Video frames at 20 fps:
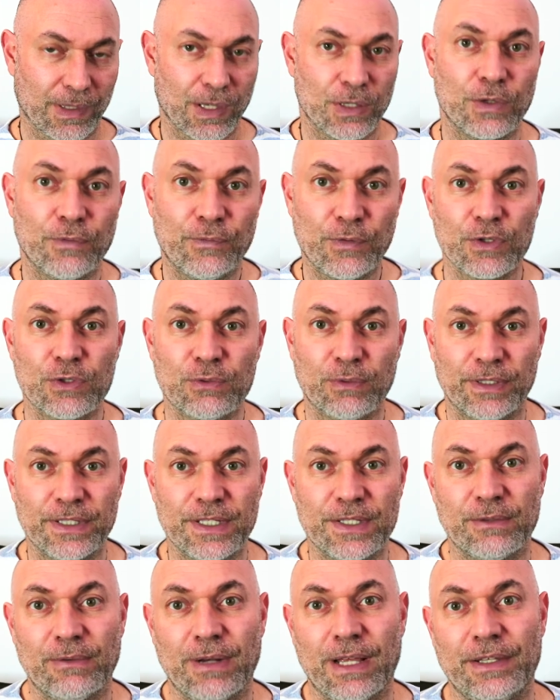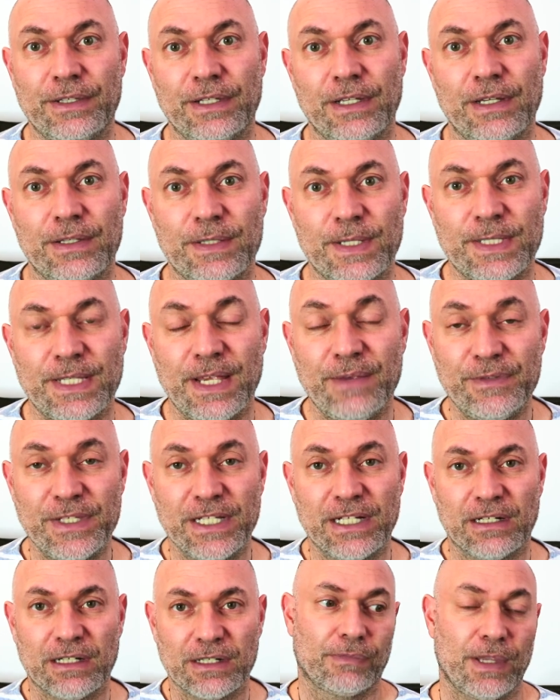The first one is around the safety
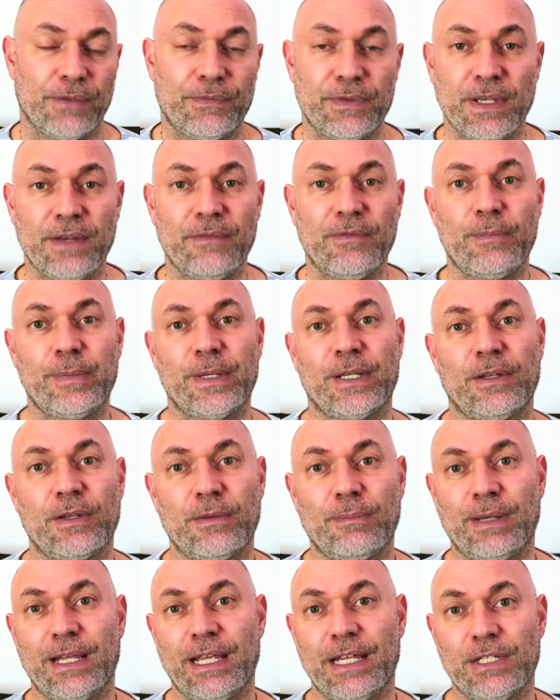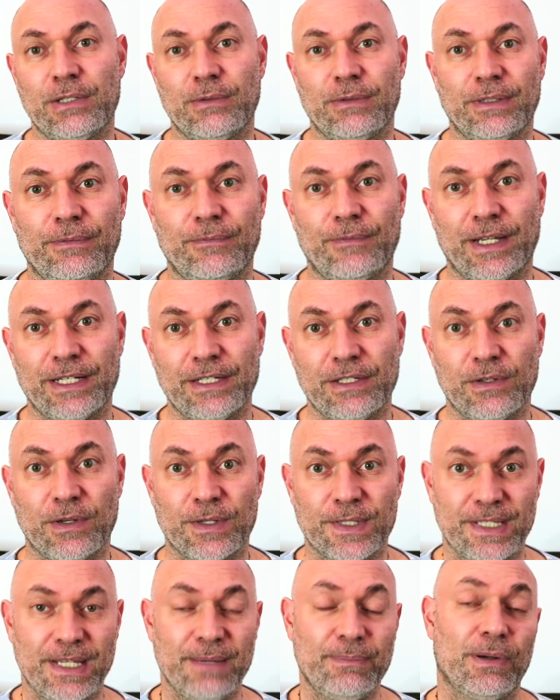card. If you've never been on a plane, you find in
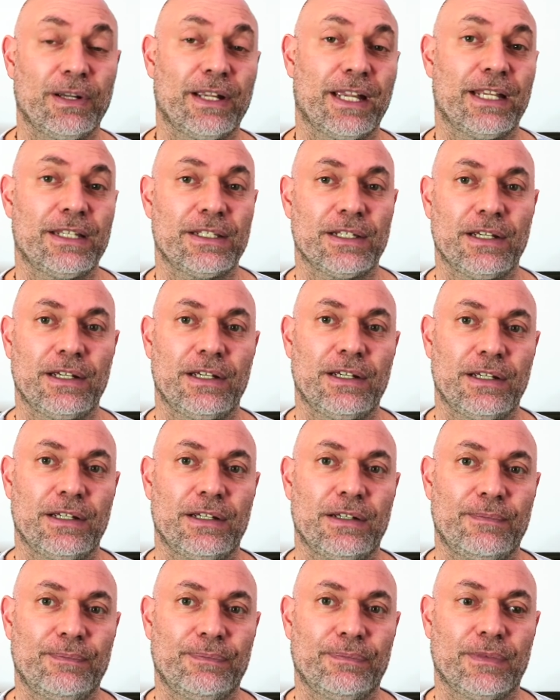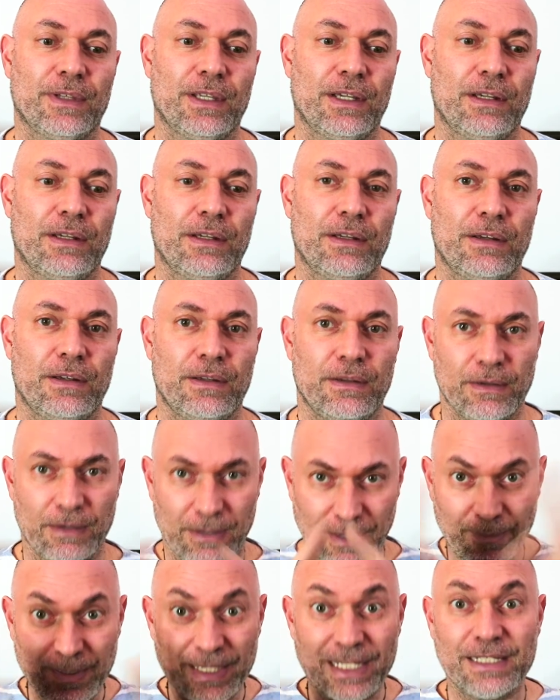your seat pocket a
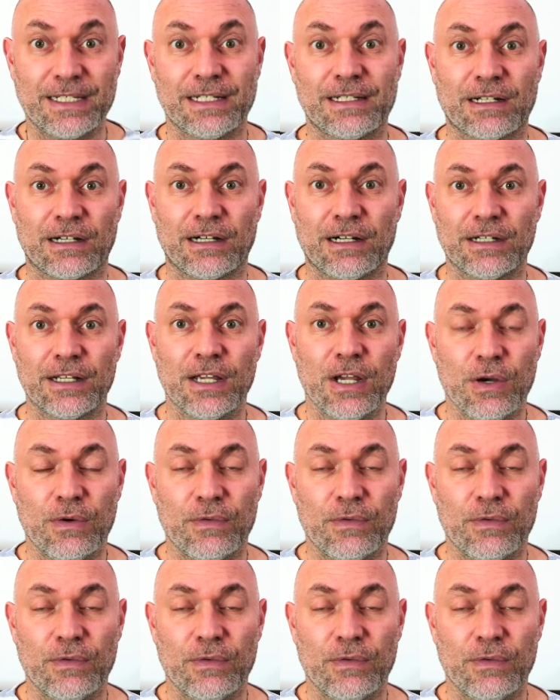laminated card.